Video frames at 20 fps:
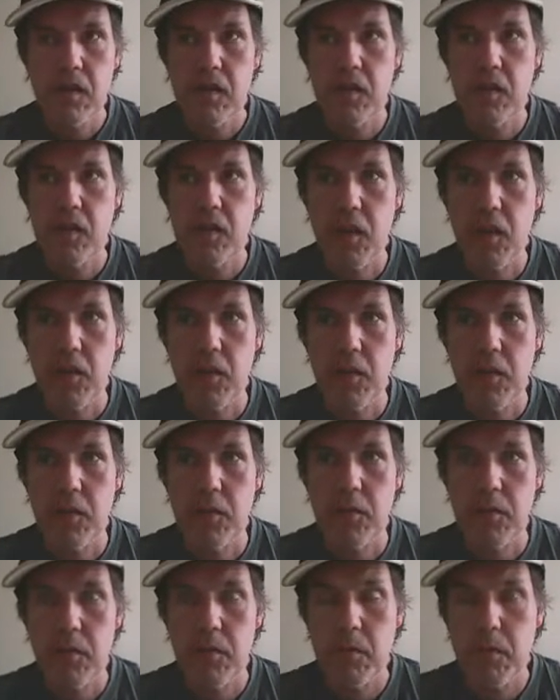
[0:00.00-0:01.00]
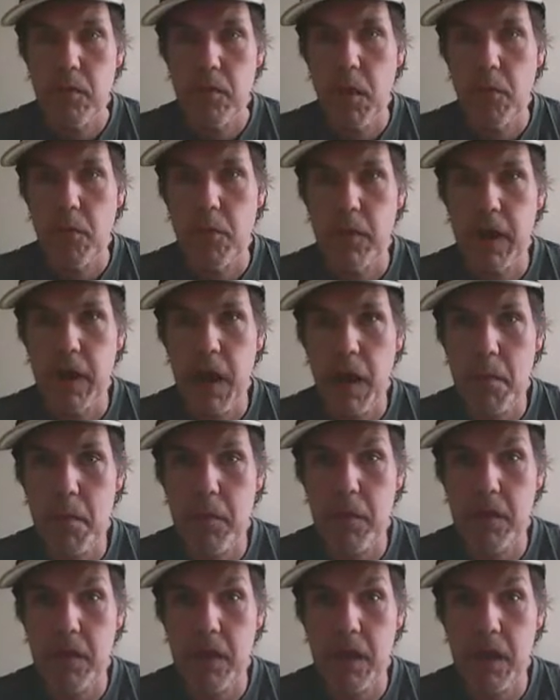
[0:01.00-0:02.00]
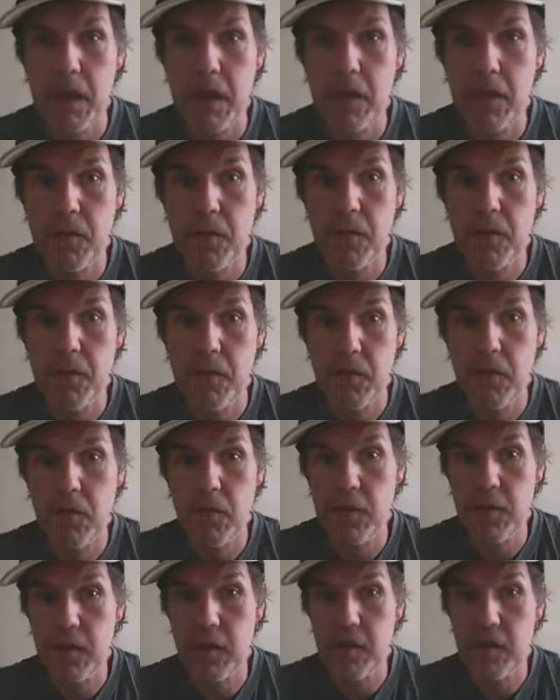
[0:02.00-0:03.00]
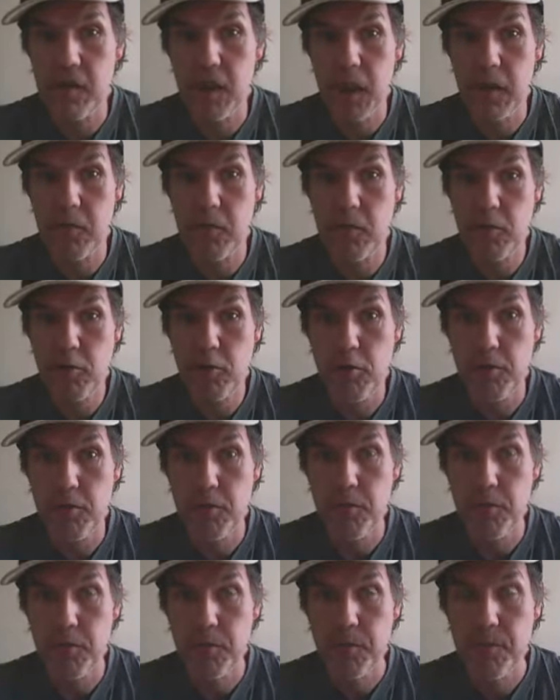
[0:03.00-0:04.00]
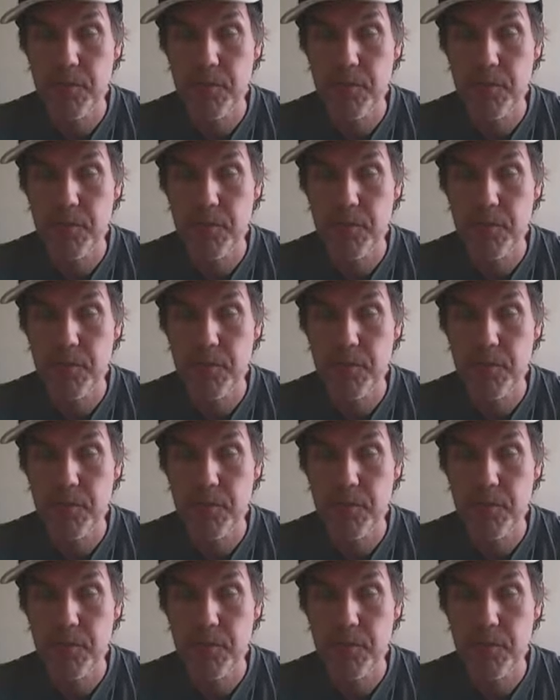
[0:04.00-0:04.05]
So what would happen if all this came true?